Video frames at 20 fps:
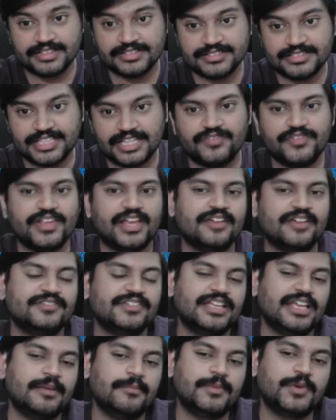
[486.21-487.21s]
Then we have
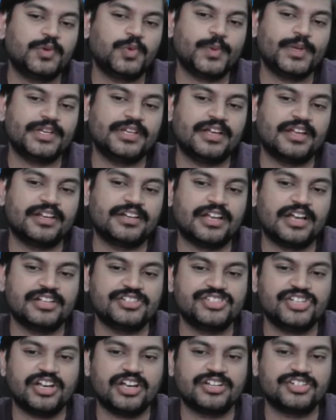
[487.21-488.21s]
the game between
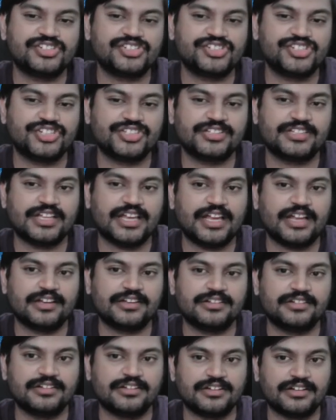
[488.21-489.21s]
Raja Harshit
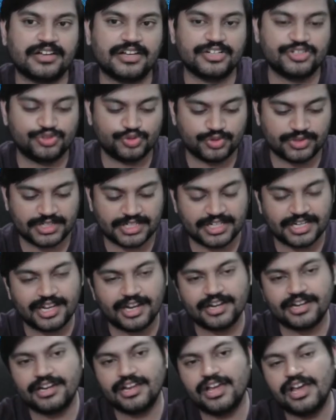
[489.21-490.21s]
and Arjun
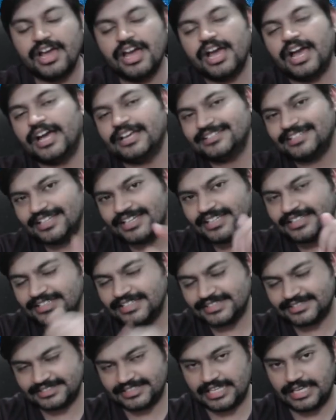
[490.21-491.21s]
Kalyan. I think in
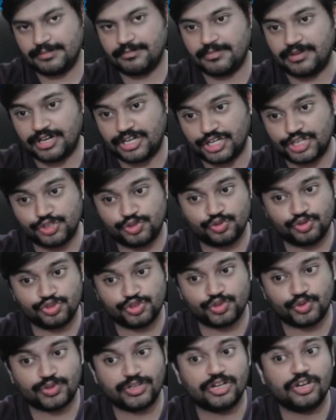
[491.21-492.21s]
this game Arjun
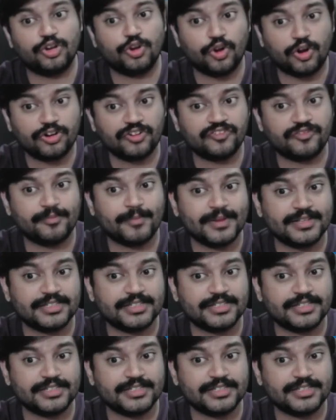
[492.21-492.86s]
showed a lot of